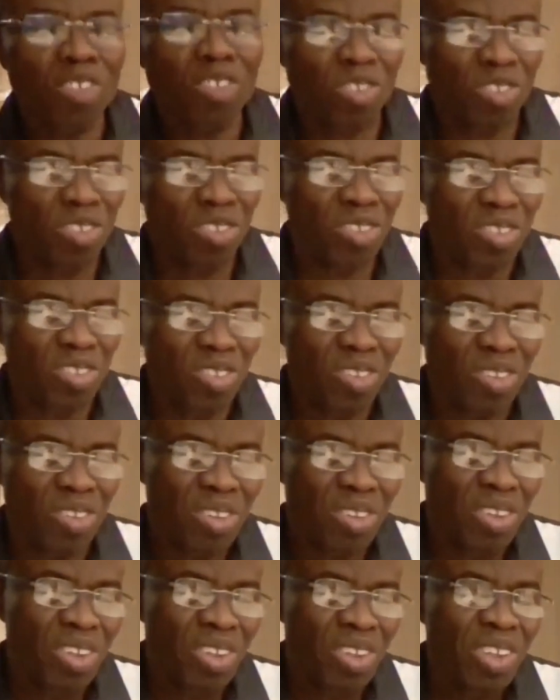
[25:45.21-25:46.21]
us.
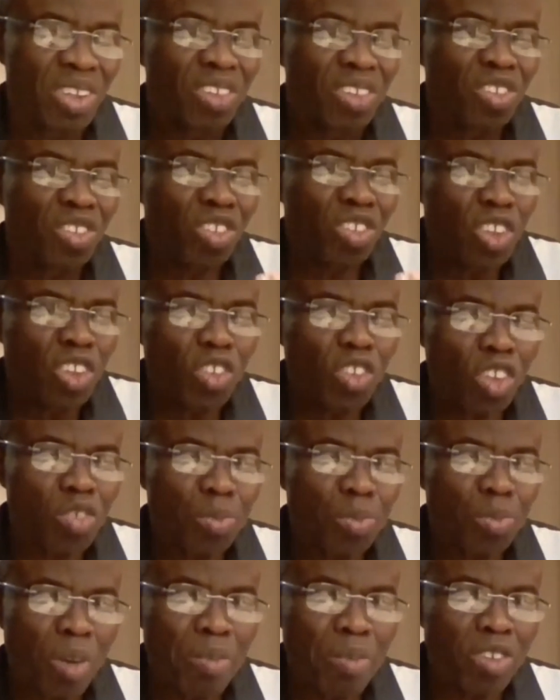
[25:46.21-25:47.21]
Jesus
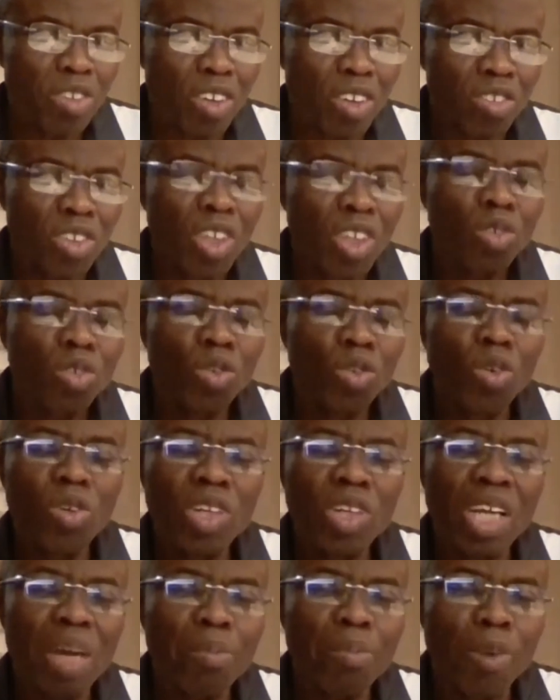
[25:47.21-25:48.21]
promised us through
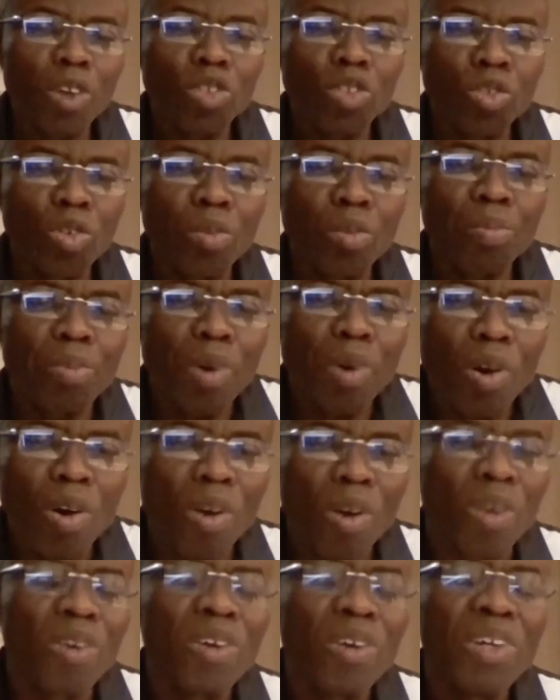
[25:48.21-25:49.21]
the Apostle
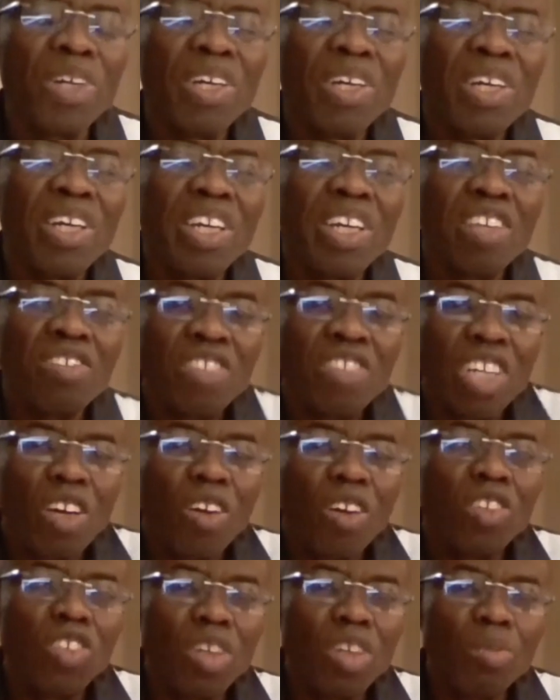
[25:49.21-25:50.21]
Paul in
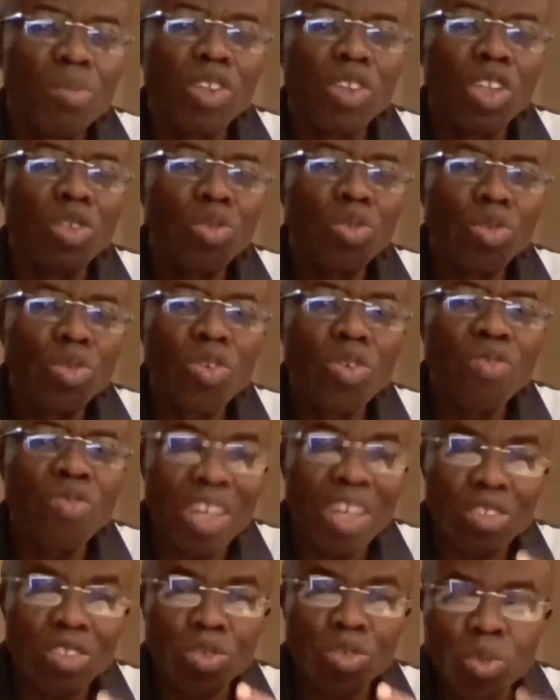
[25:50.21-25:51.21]
Second Timothy two,
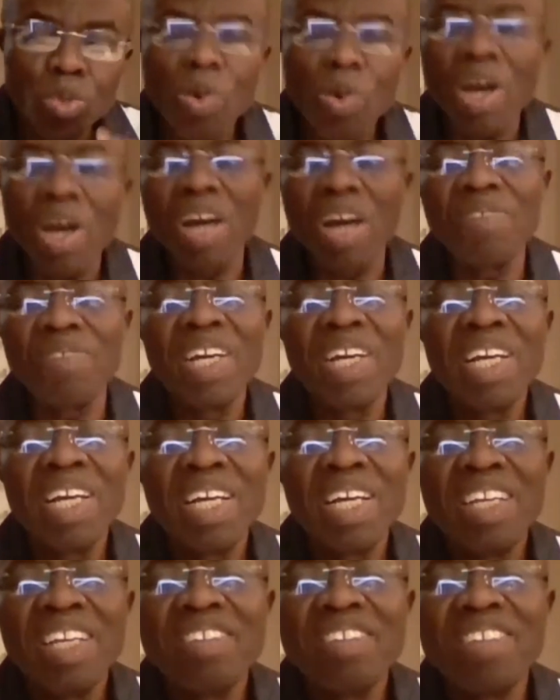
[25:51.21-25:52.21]
verse twelve.
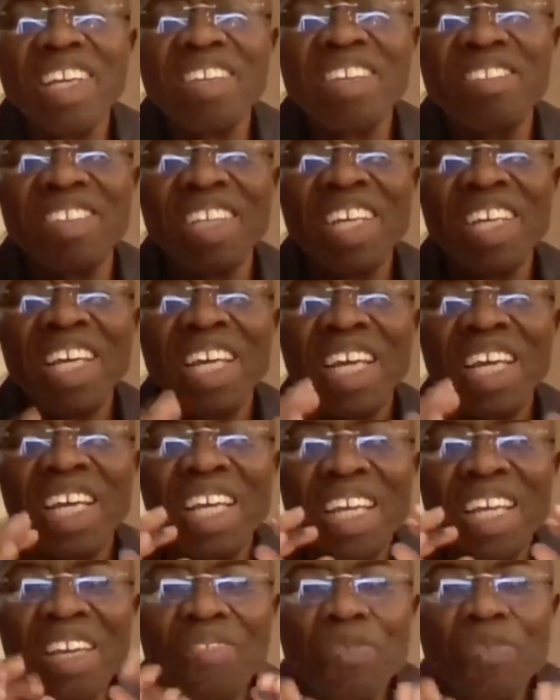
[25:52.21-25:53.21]
He says,
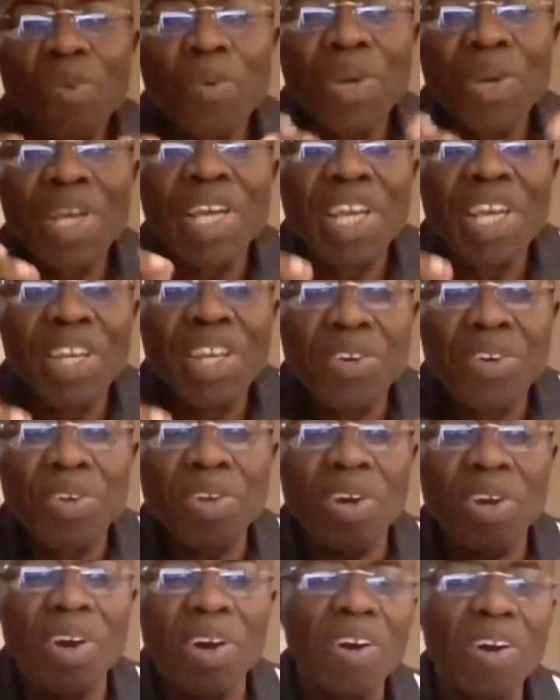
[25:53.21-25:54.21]
if we
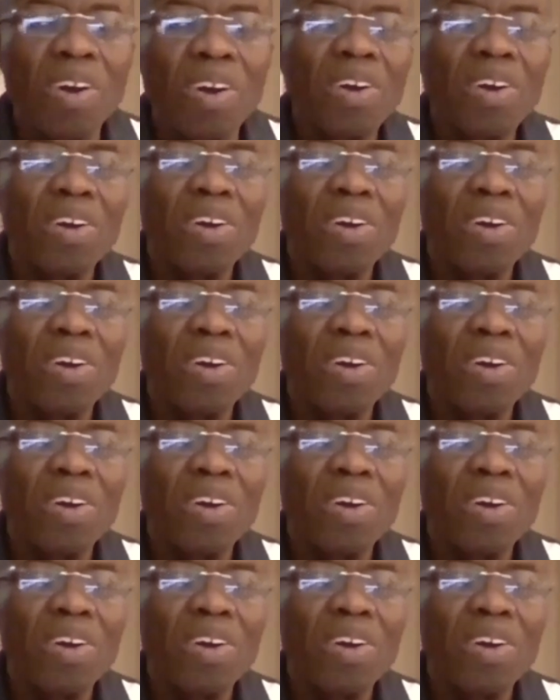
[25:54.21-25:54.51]
endure,